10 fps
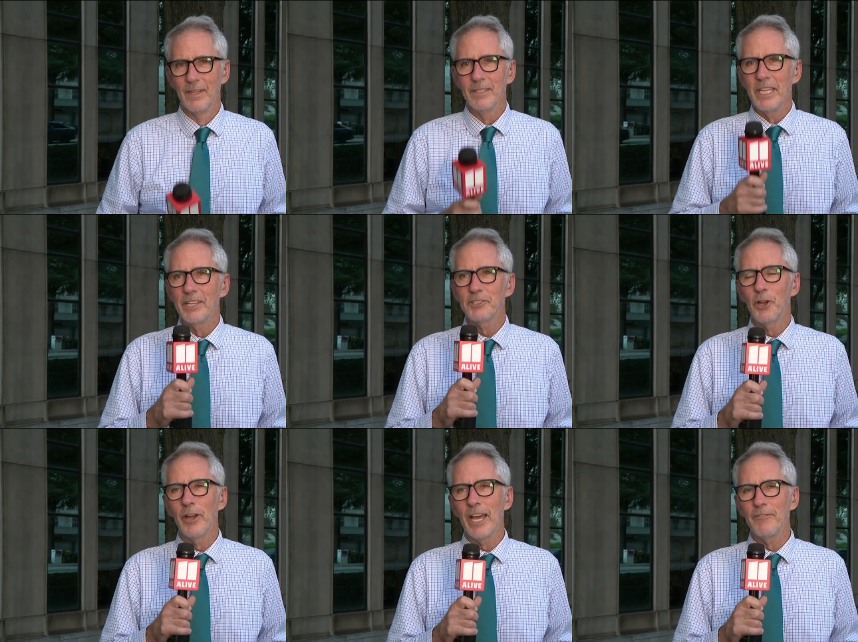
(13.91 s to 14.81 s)
Yeah, so
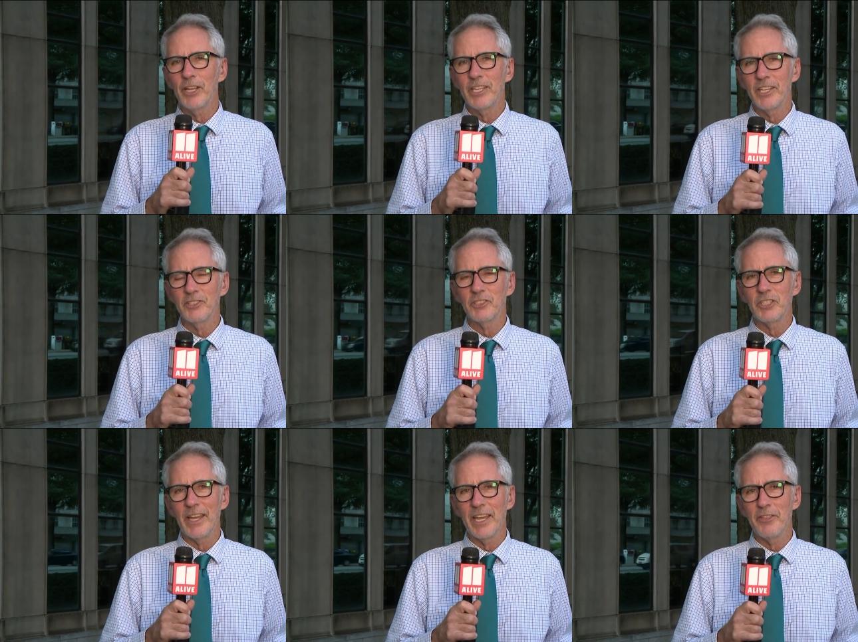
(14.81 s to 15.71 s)
advocates
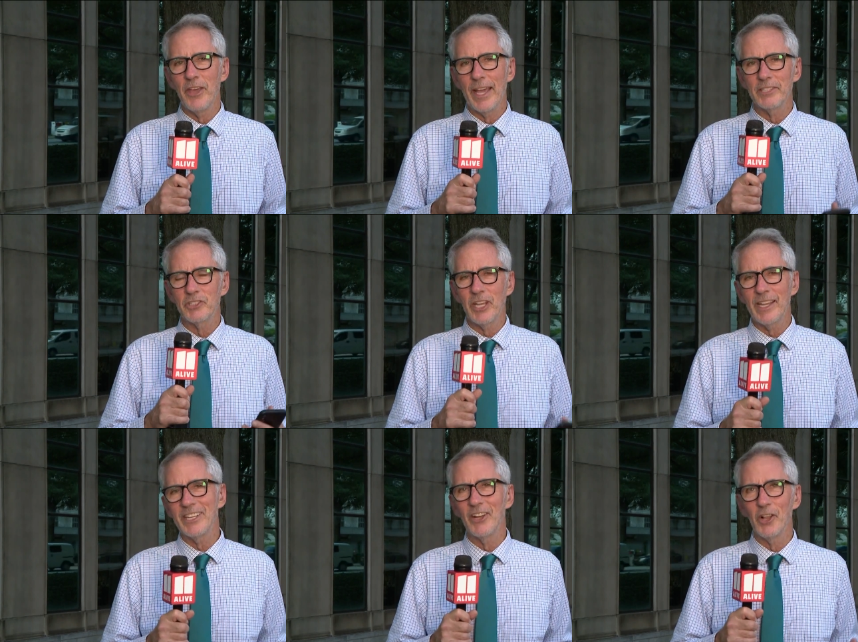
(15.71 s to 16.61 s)
say that
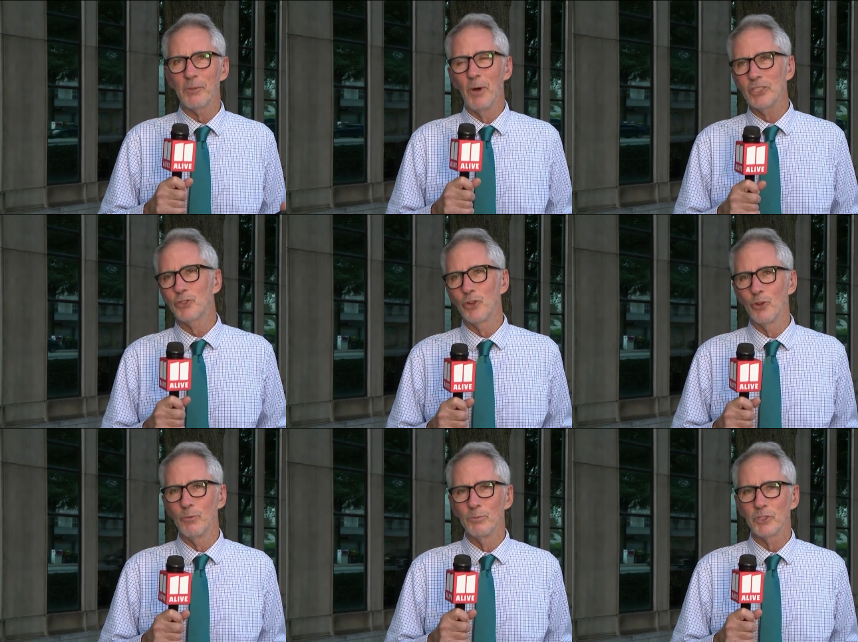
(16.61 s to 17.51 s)
psychedelic
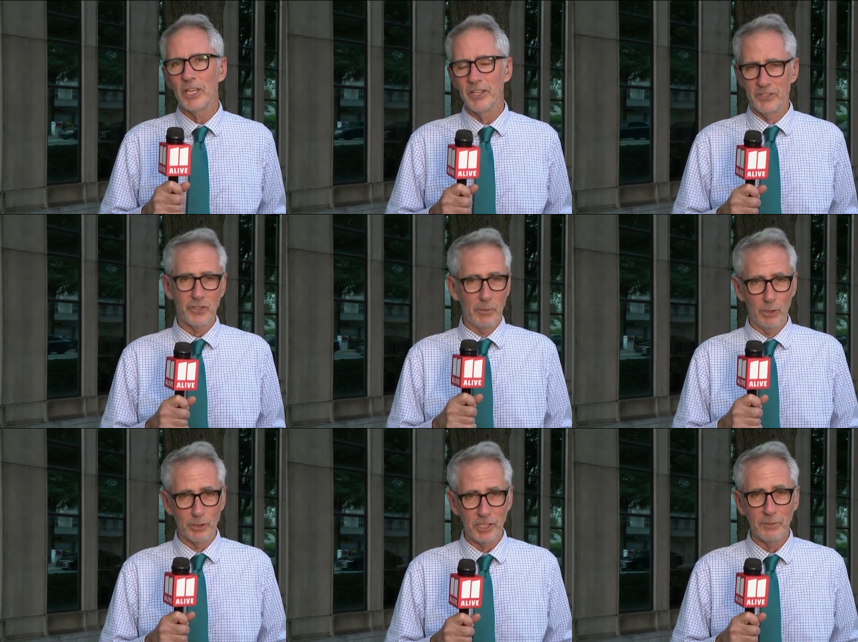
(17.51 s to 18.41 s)
mushrooms and
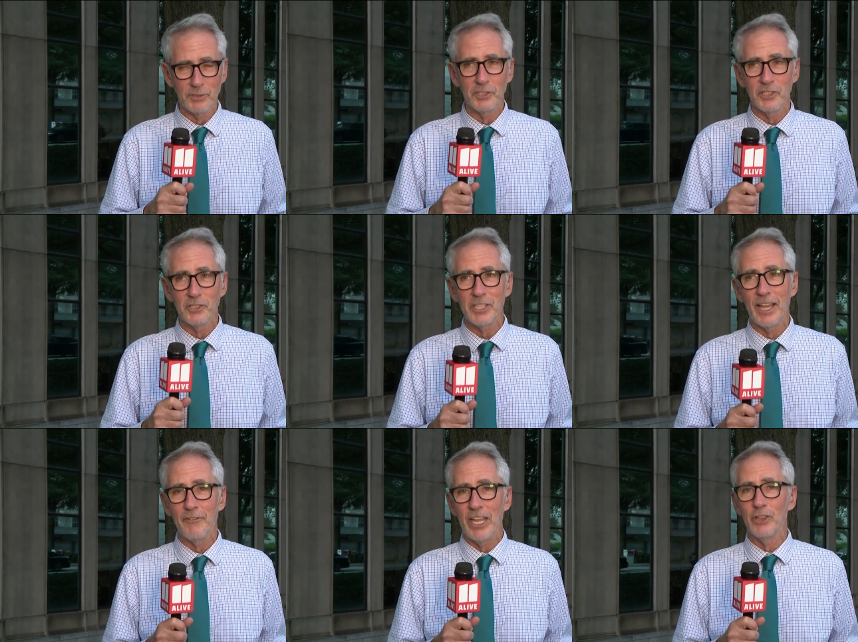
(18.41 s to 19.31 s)
similar substances
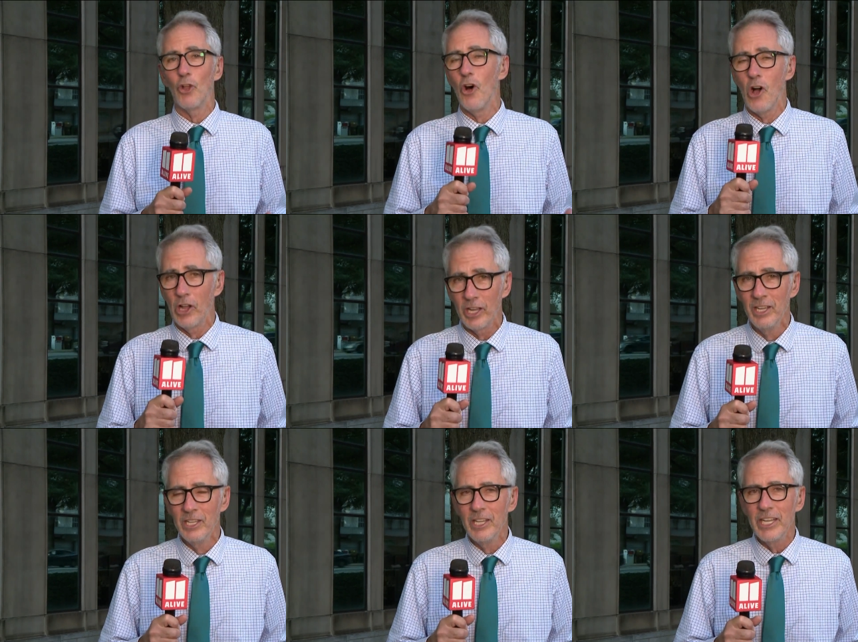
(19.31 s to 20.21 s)
have a long
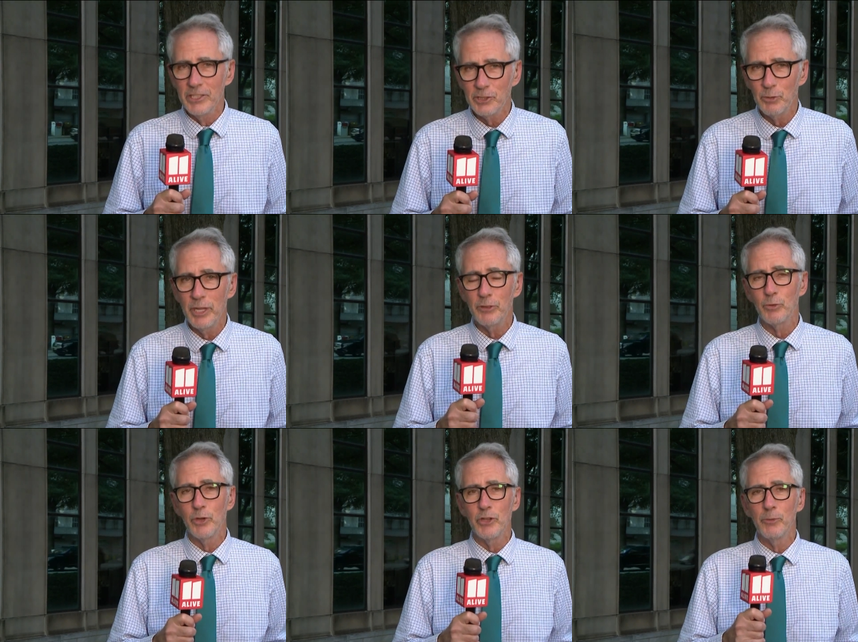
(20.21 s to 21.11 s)
history through
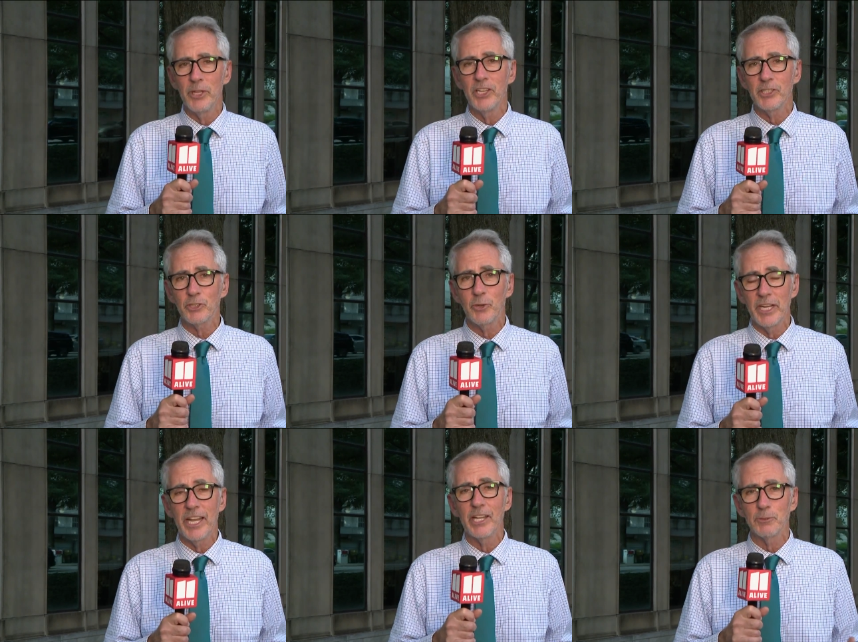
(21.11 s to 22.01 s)
human history
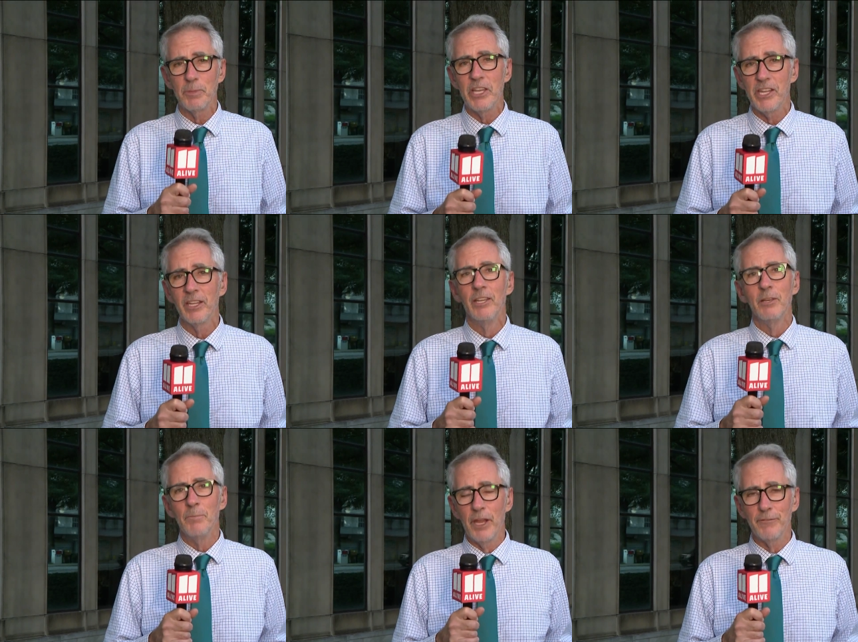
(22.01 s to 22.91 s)
as being
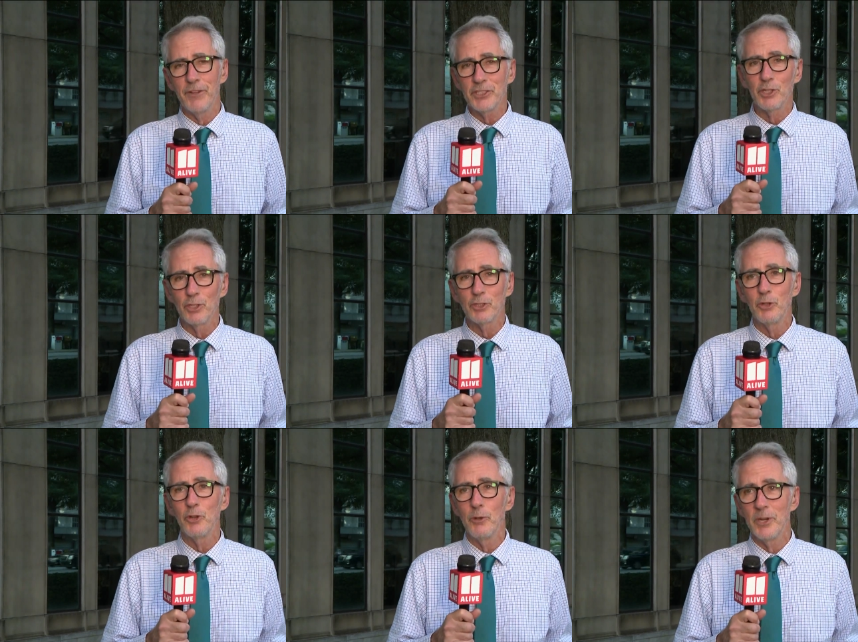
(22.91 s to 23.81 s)
beneficial to
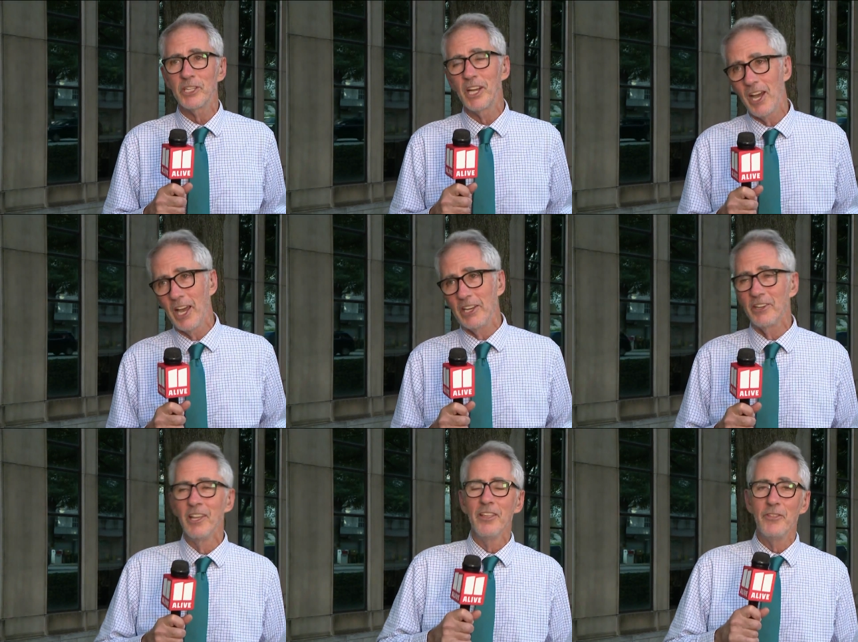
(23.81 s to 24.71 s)
humankind.
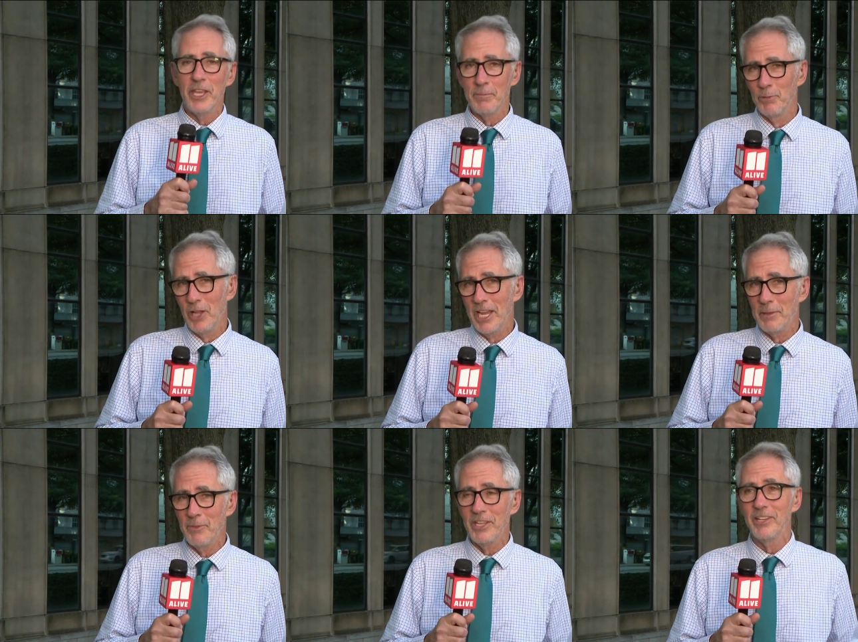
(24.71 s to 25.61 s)
They blame
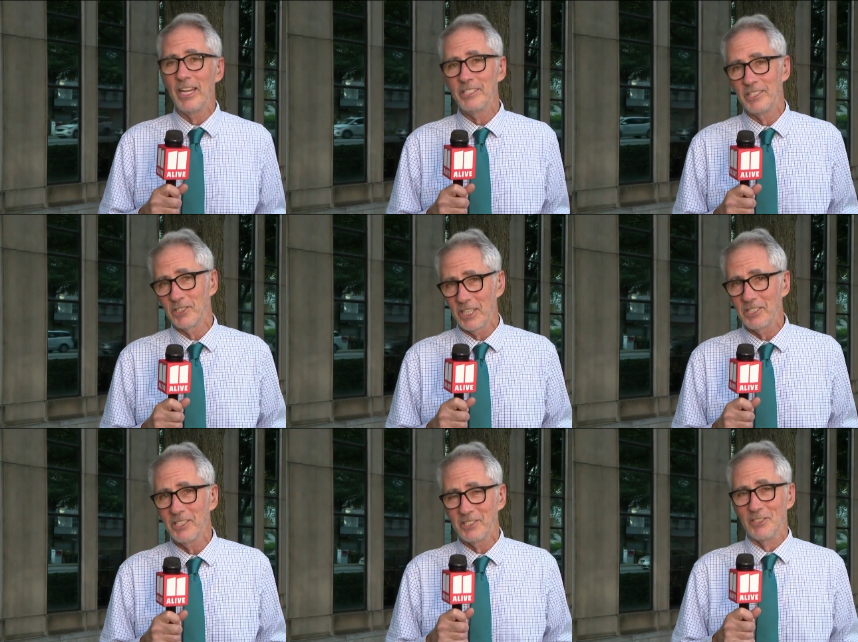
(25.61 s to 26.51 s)
the
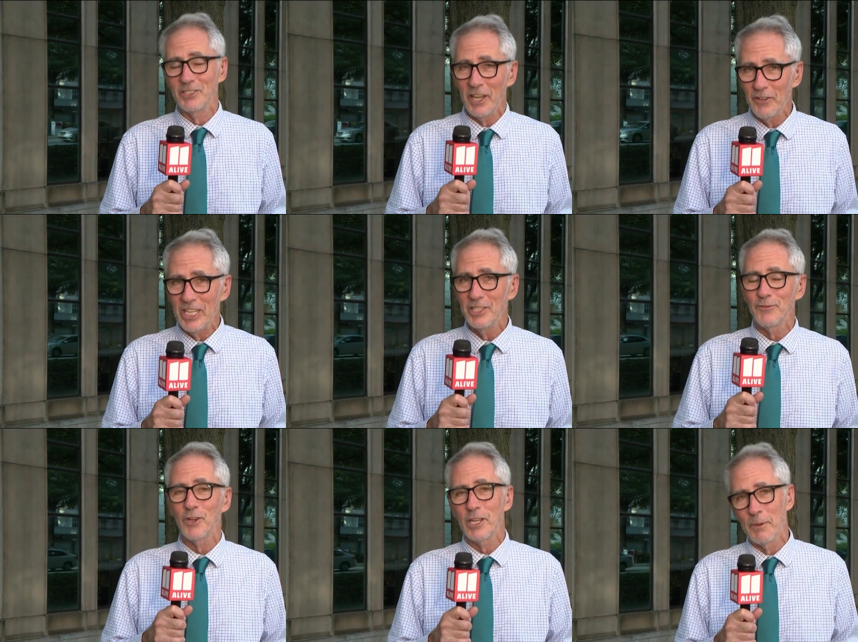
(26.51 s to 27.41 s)
1960s and 70s
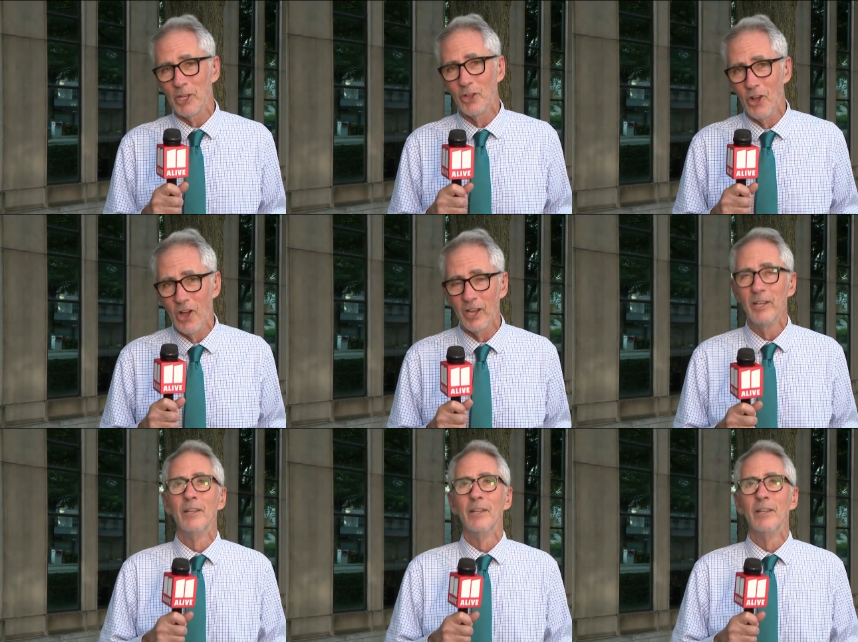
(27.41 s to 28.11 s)
for coming along